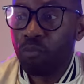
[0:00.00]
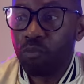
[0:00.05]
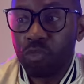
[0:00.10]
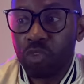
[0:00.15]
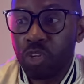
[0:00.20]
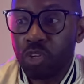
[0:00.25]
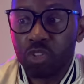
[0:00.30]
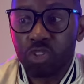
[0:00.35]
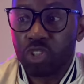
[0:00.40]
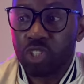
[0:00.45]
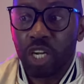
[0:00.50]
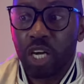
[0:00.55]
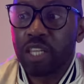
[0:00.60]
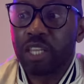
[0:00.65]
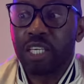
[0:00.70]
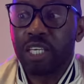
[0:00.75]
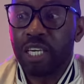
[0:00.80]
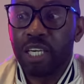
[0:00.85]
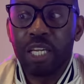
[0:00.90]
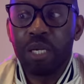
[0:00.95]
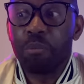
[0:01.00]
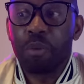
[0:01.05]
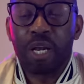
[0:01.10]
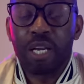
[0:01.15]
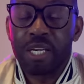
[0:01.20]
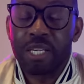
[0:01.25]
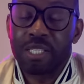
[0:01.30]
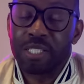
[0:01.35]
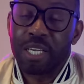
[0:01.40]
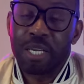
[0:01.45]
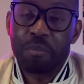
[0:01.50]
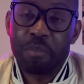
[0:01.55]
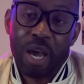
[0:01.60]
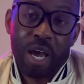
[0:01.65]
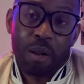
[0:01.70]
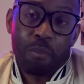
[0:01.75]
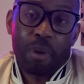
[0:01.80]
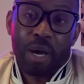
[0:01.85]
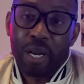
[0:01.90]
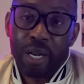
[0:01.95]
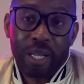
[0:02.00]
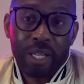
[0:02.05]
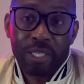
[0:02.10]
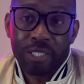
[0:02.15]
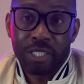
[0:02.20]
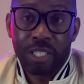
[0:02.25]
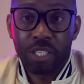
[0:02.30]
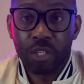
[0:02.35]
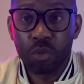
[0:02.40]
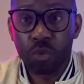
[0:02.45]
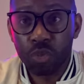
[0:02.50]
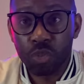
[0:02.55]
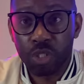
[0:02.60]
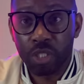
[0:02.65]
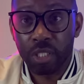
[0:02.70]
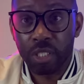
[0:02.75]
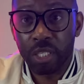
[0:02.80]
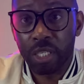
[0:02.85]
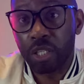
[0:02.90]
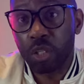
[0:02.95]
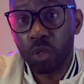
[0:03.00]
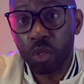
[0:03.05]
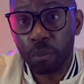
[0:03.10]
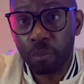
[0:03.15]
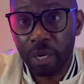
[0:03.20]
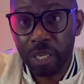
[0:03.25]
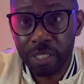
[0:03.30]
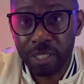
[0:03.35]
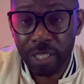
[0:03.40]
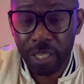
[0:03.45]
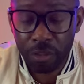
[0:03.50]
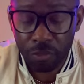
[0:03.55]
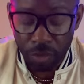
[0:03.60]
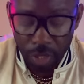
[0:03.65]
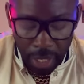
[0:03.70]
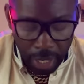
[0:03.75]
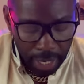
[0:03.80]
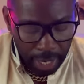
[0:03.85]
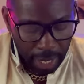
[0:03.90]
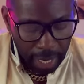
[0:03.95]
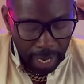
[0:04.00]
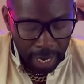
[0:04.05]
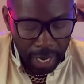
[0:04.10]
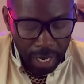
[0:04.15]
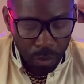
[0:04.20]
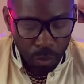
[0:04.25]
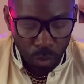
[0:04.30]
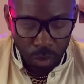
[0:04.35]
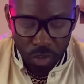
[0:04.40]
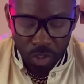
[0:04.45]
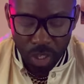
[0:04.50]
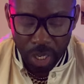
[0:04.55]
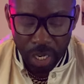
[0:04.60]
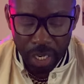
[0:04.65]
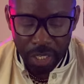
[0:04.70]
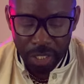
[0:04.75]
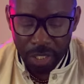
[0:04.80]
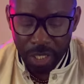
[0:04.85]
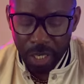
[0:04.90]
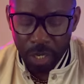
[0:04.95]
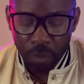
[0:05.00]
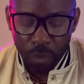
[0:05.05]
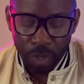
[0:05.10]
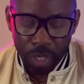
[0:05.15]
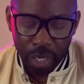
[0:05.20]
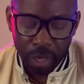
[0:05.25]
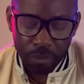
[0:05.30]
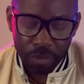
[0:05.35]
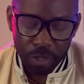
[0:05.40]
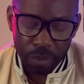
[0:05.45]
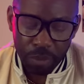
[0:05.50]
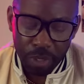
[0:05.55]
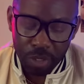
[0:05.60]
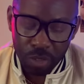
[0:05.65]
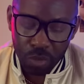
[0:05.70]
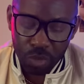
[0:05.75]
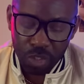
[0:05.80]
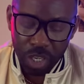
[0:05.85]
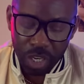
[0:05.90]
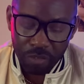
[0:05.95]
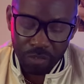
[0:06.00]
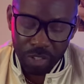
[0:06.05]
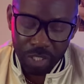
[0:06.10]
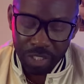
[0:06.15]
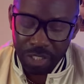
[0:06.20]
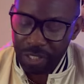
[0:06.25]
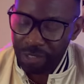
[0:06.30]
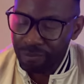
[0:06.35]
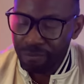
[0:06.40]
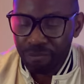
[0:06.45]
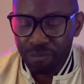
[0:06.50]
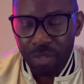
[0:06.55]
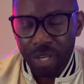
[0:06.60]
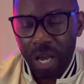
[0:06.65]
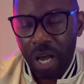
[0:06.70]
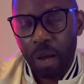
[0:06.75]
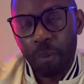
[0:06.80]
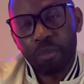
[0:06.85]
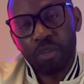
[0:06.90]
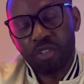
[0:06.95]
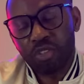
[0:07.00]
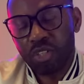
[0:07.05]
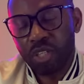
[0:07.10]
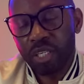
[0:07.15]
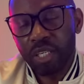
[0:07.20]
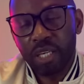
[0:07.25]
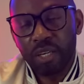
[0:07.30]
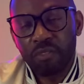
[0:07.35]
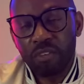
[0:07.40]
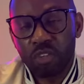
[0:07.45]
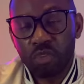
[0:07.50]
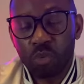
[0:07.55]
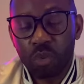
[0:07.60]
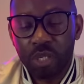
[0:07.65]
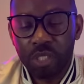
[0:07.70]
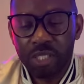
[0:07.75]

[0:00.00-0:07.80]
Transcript: There's nothing anybody can say bad about Oleksandr Usyk, including myself. In which case, when it comes to mental toughness, I'm just going to give this one a